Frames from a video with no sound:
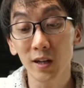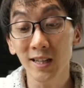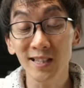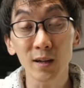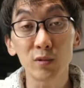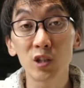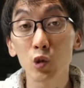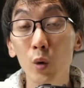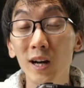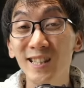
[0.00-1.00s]
It's time to
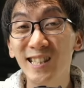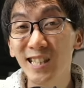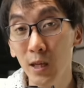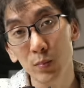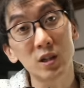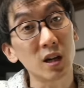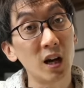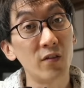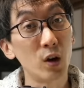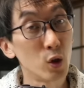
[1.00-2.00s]
do a deep
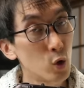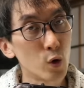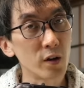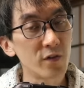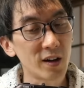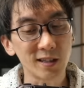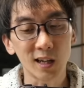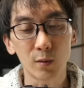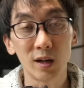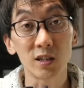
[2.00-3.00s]
dive on the Hori fighting
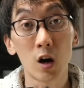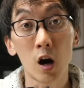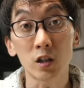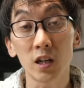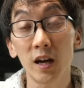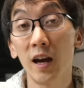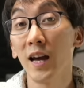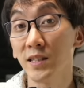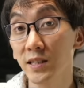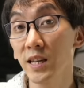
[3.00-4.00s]
Commander Octa
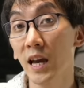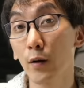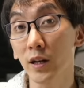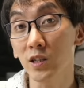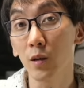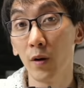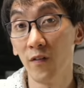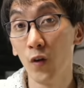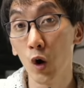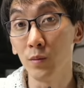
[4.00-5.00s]
and see how it actually
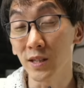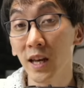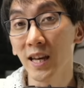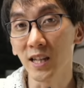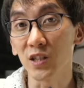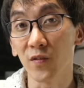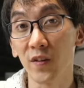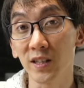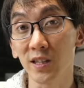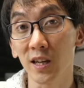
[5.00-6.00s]
performs in some fighting